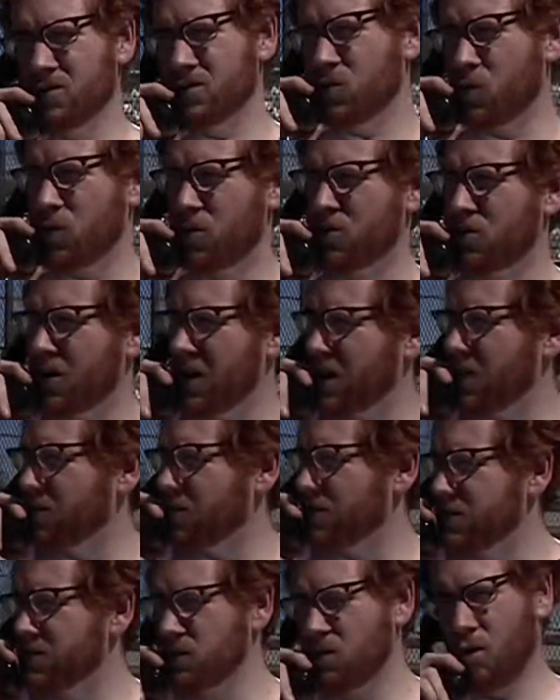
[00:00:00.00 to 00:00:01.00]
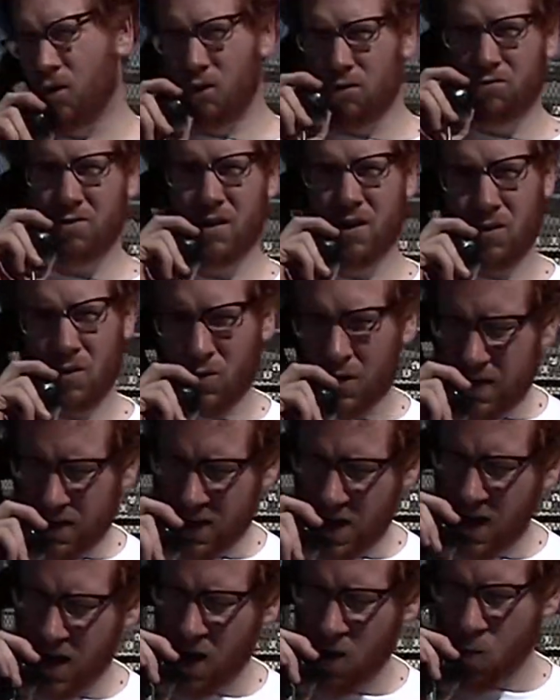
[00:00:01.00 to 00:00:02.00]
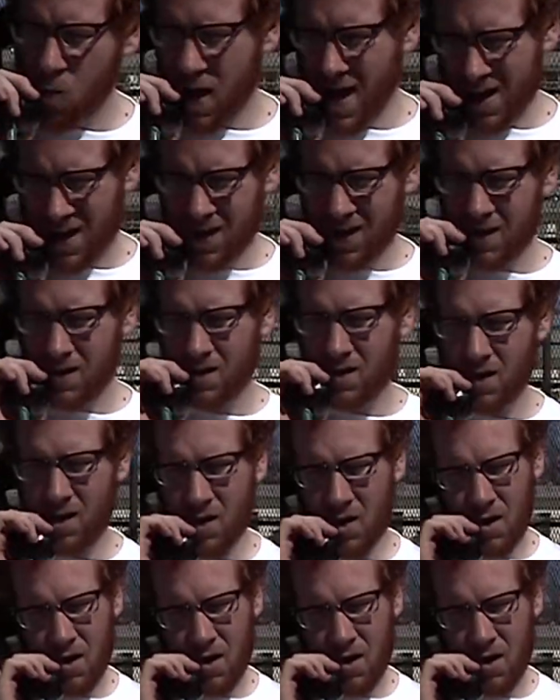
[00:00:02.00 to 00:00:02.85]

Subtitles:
I was wondering if it's only when they awaken